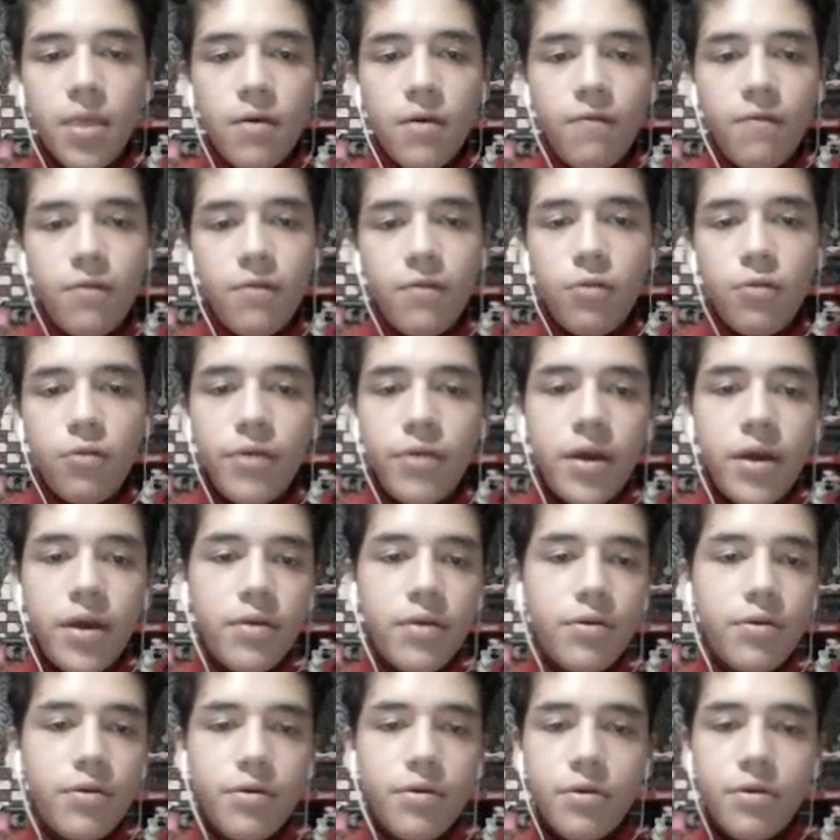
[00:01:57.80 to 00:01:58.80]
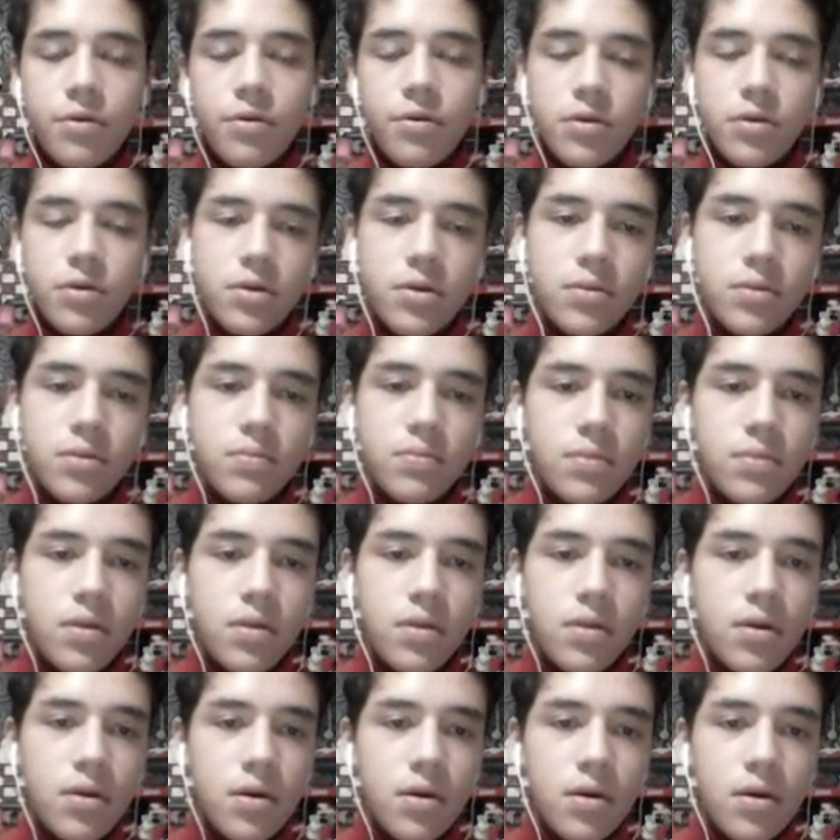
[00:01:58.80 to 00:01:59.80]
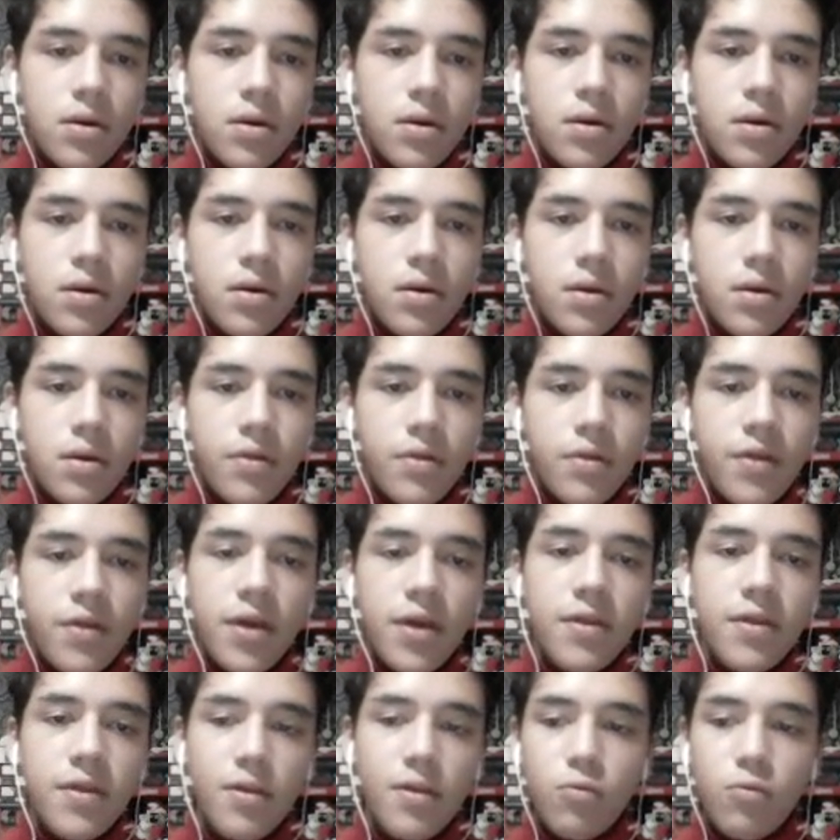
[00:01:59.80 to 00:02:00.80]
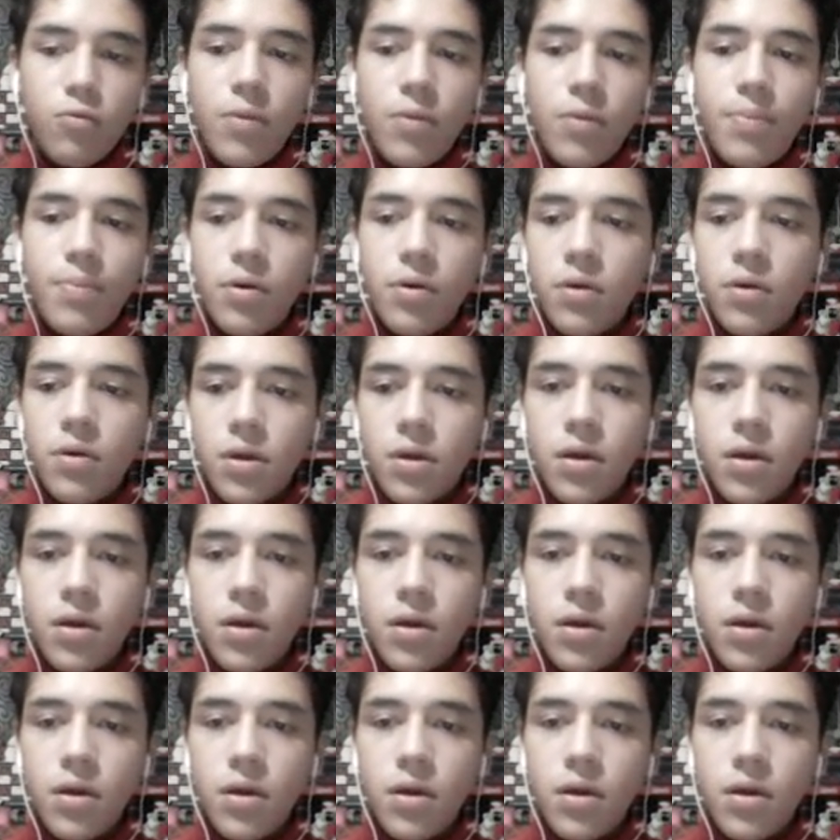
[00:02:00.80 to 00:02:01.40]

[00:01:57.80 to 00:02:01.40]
fluid or the thing that we put